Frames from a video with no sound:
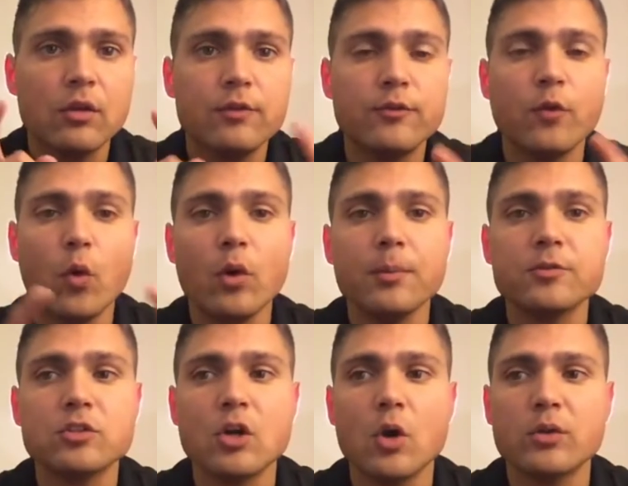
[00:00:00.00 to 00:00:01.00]
Forbes
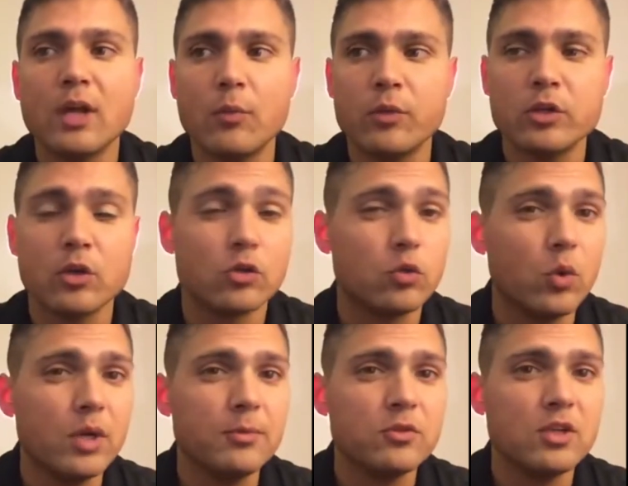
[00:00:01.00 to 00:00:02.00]
showed that when you're twenty
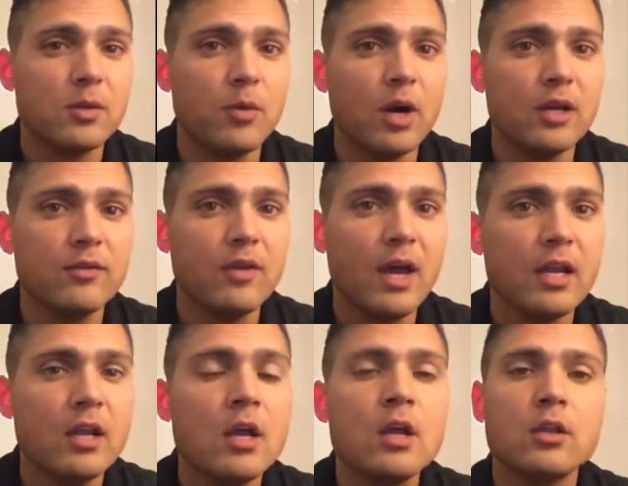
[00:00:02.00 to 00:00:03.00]
percent body fat,
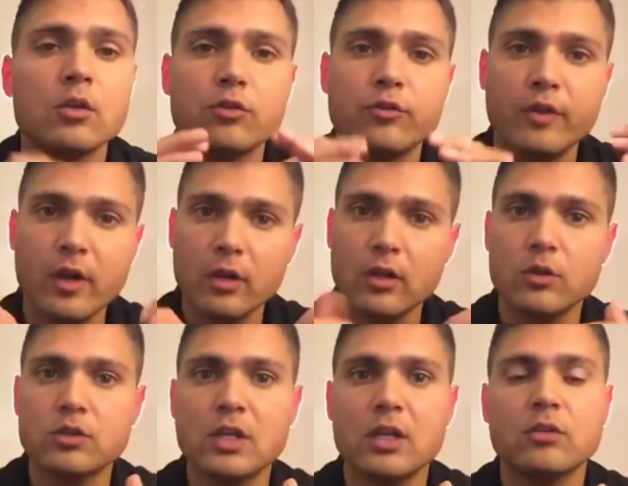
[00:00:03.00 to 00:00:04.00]
there's very low
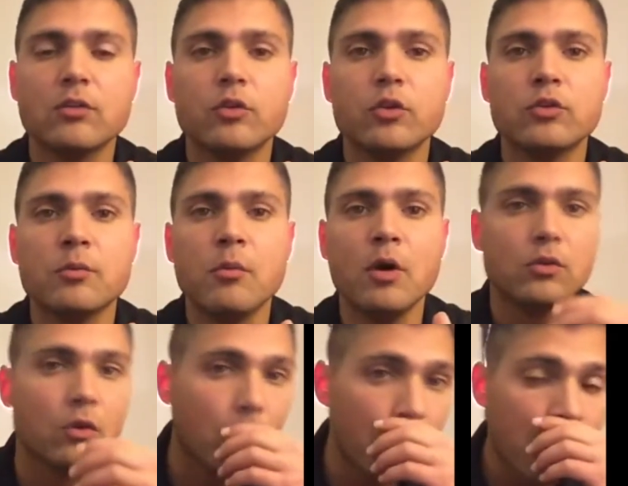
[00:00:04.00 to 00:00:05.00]
chance of losing muscle.